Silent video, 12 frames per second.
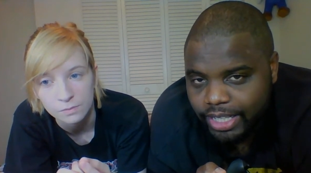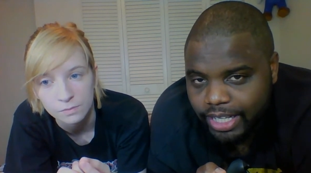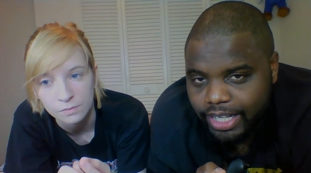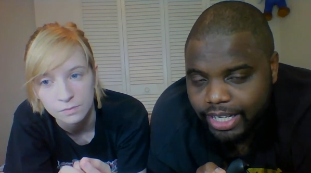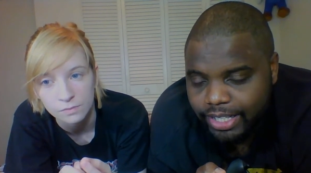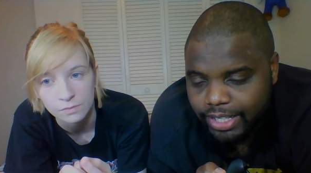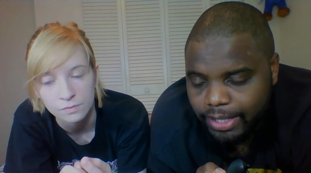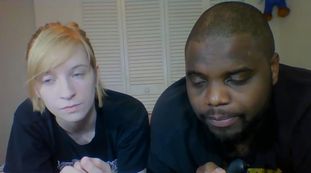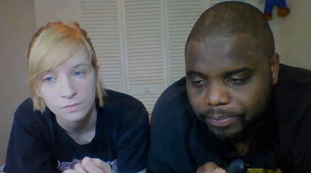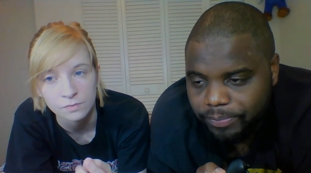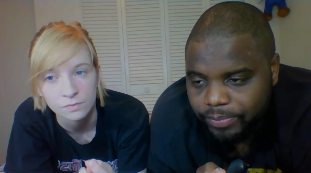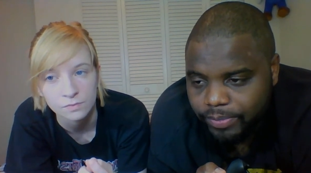Speaker 1: and
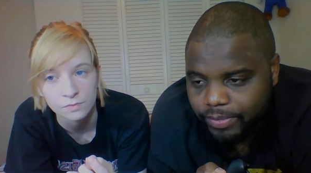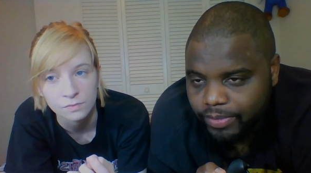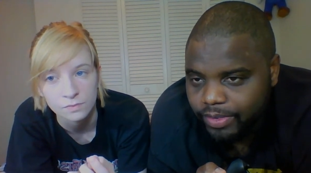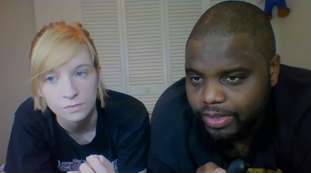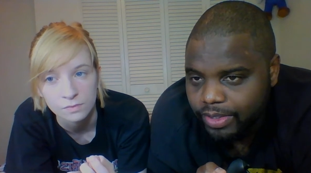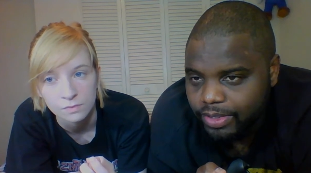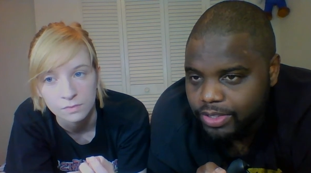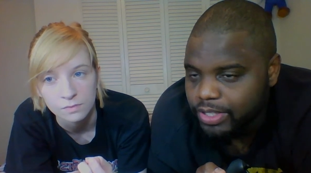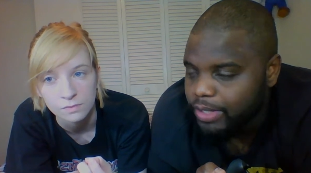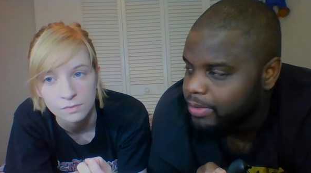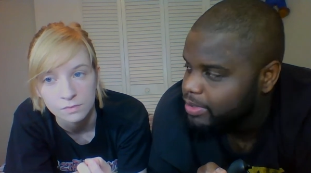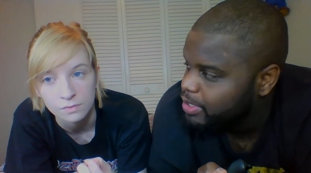um,
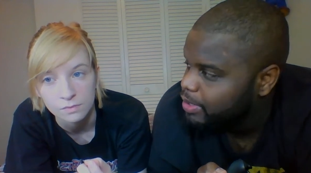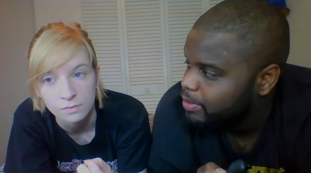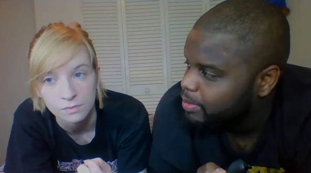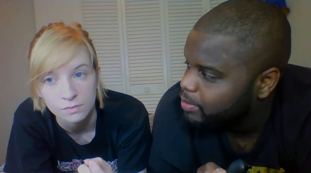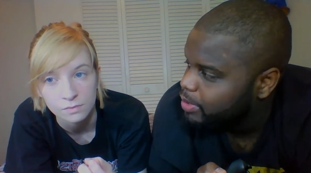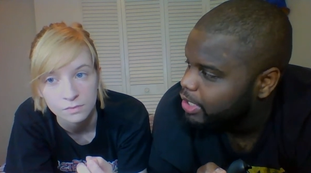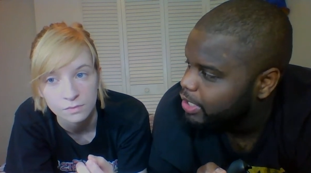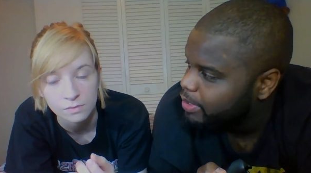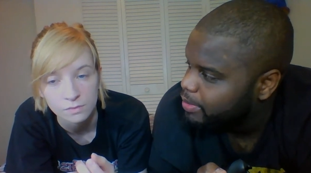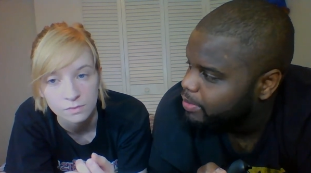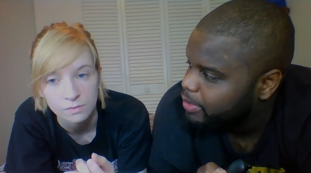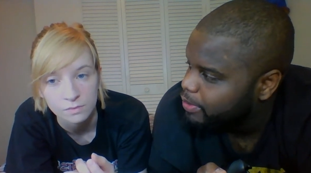so so what are
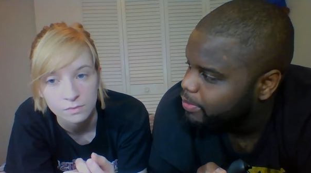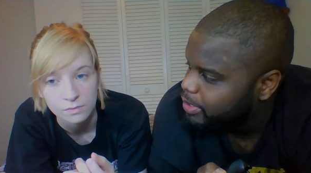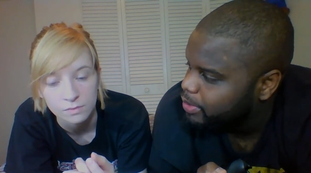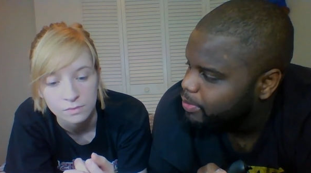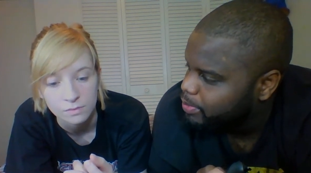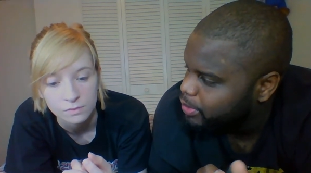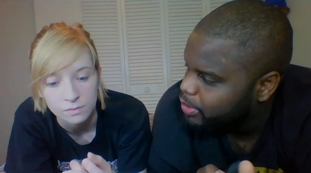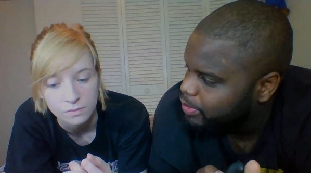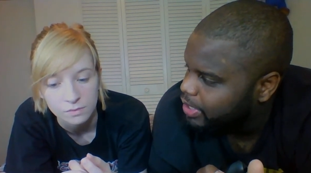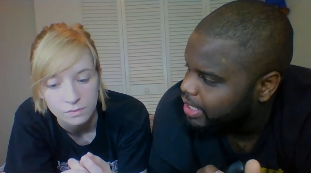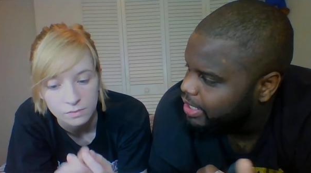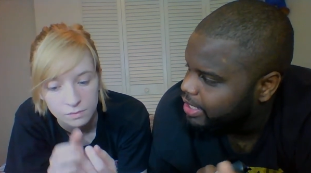your your you you
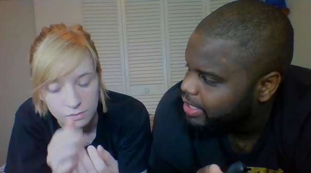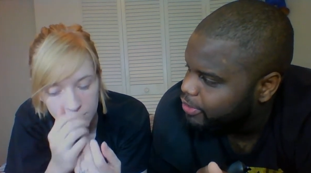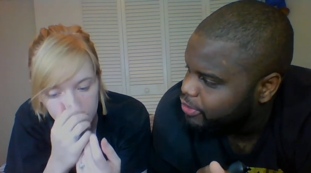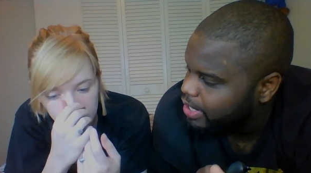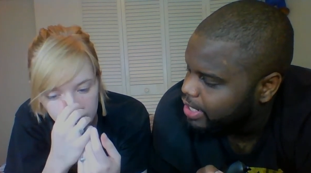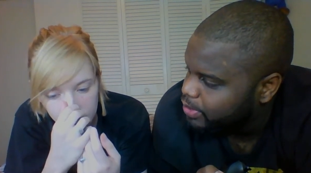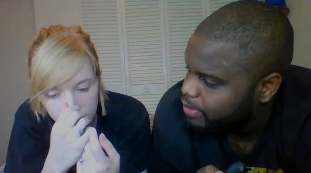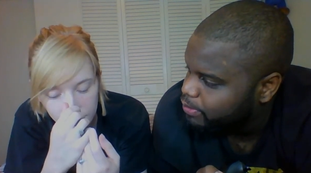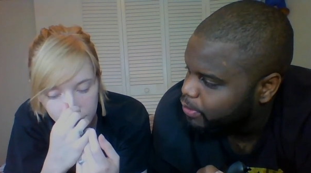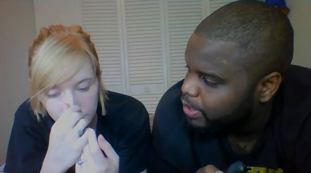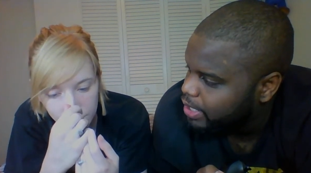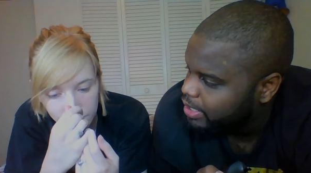think that they're trying to
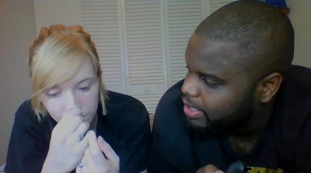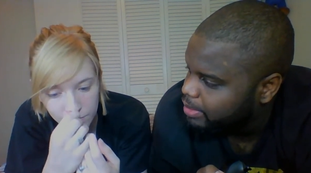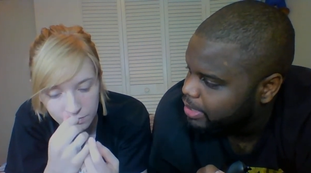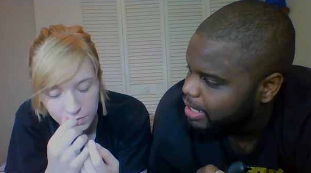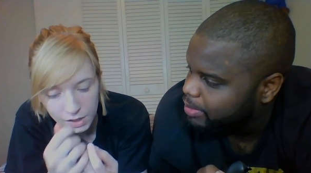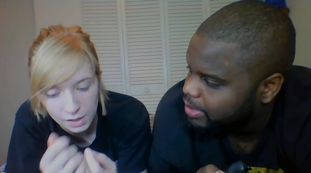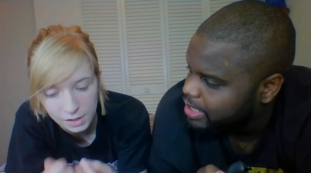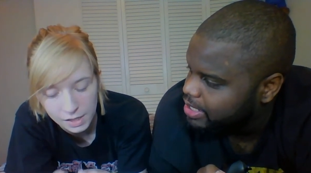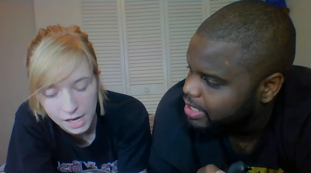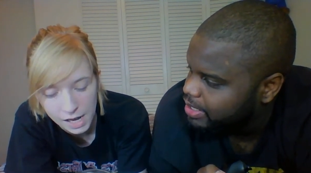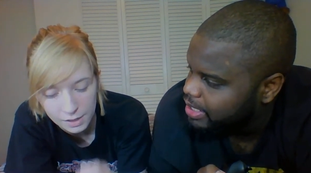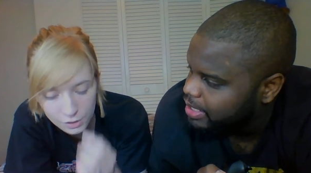avoid coming out with these?
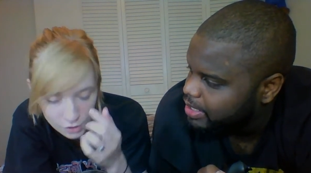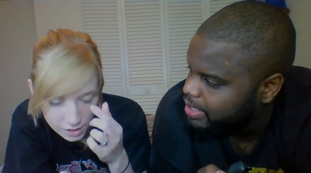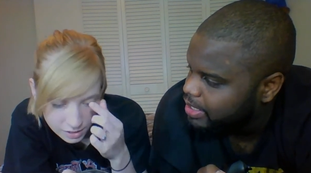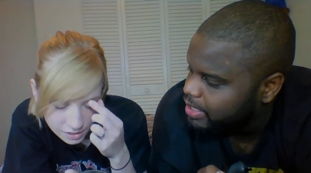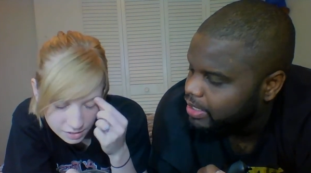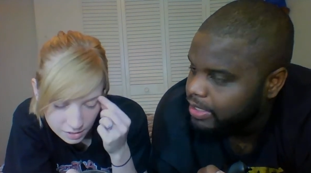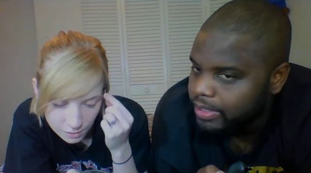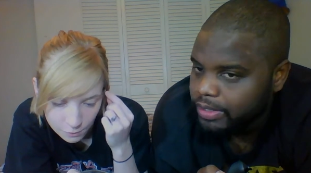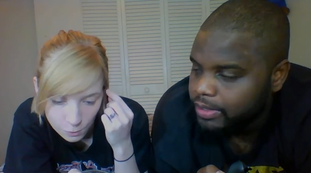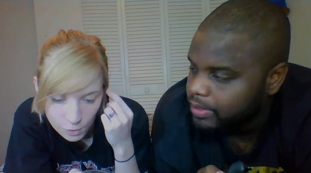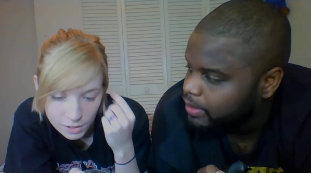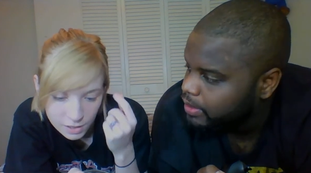Yeah,
Speaker 2: trying to
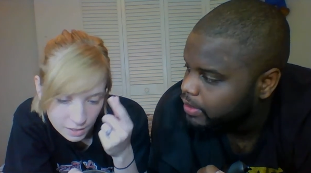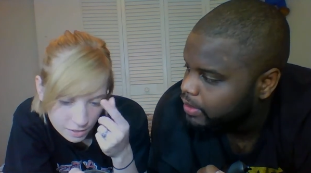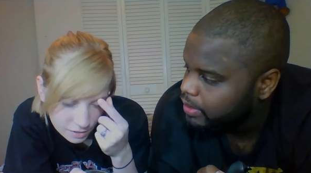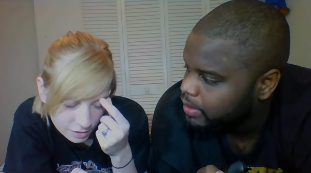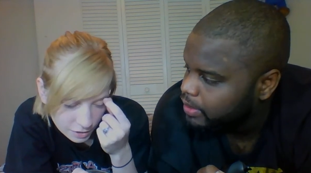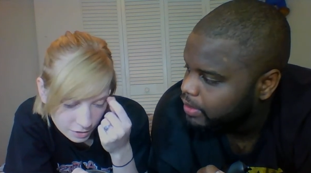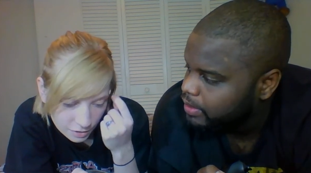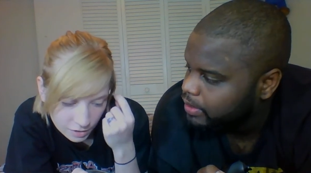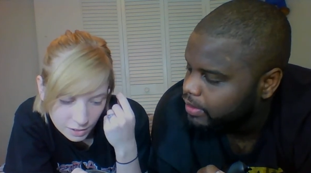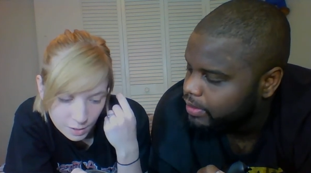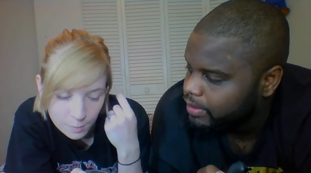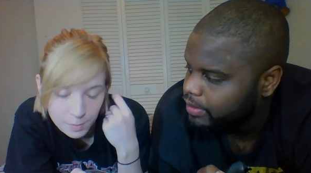avoid the
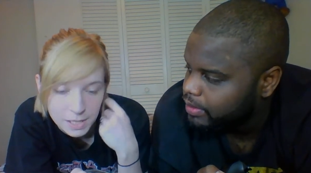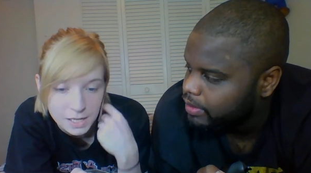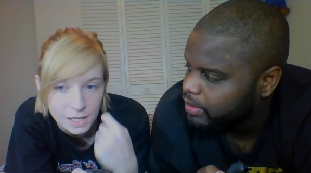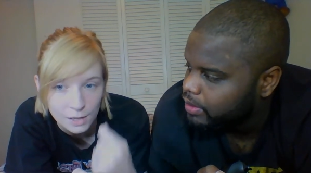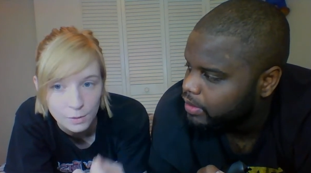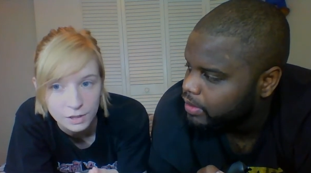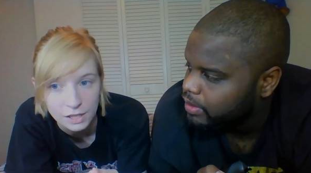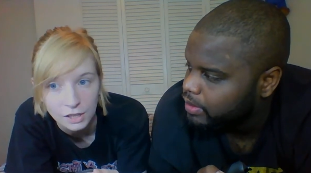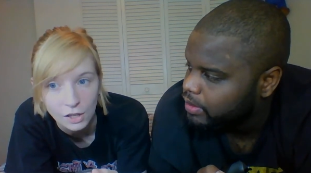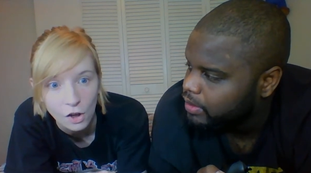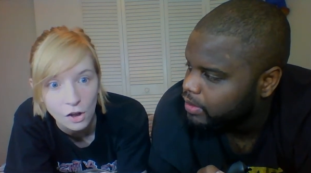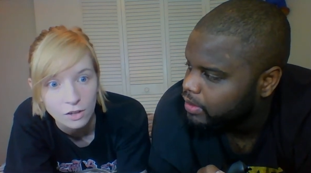competing with the
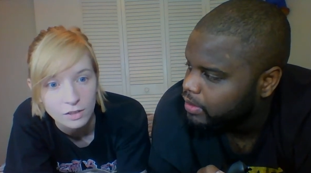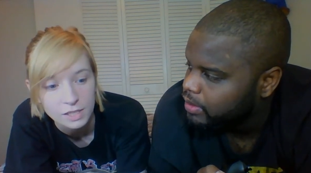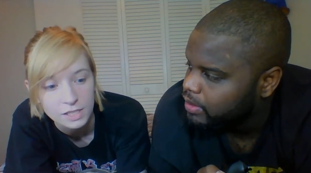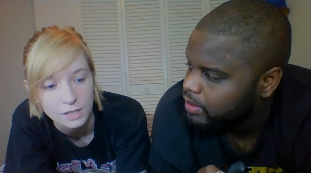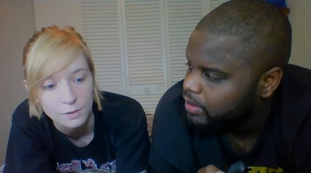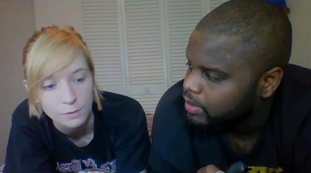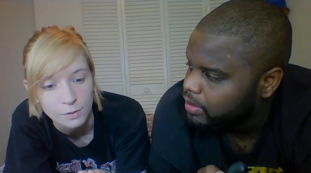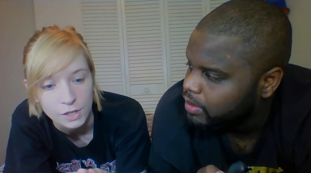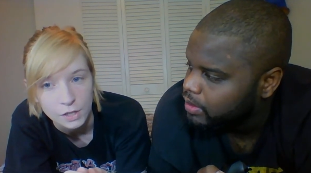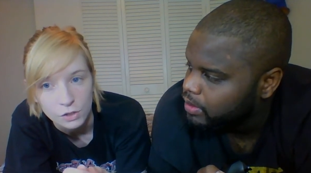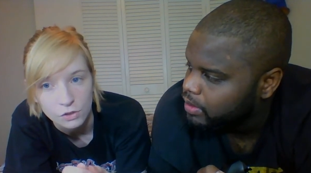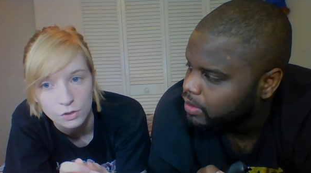long list of
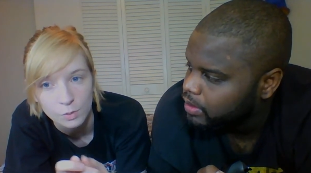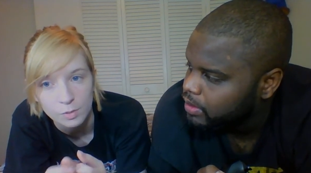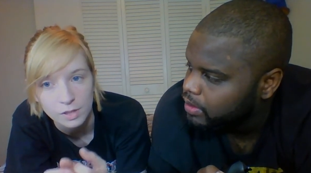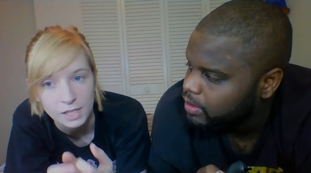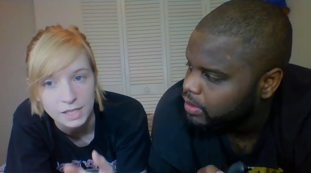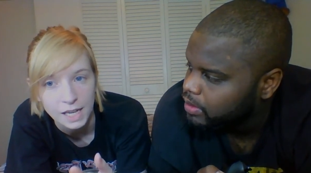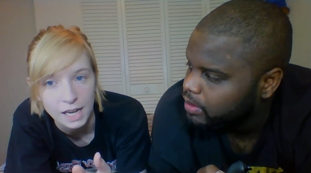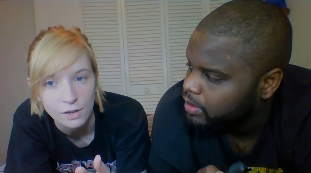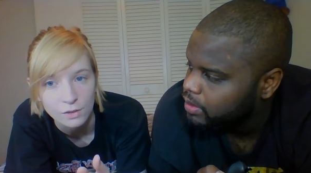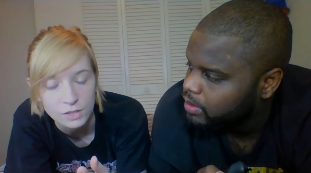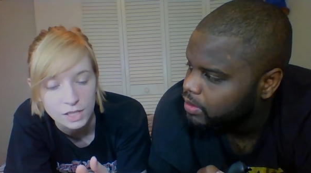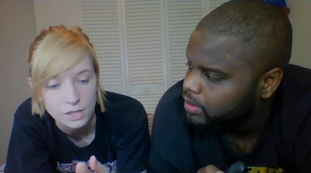AAA
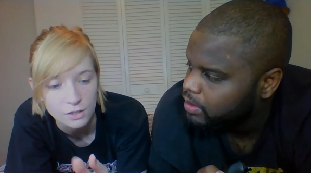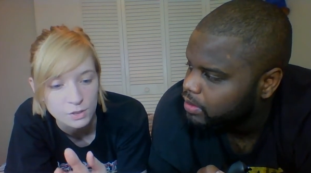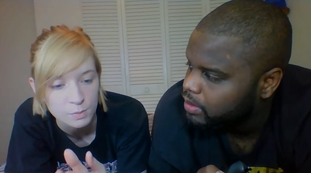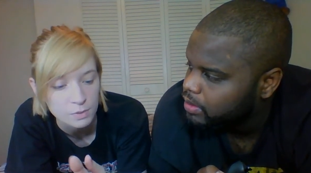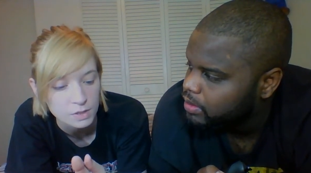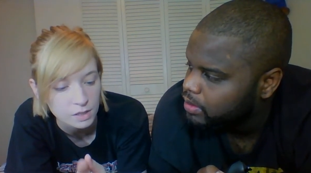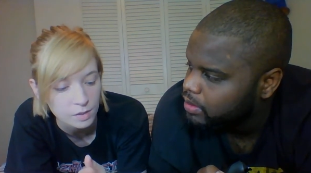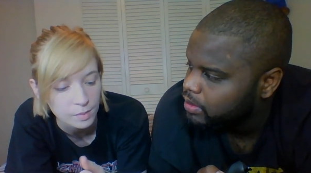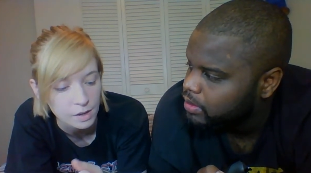titles that are supposed to come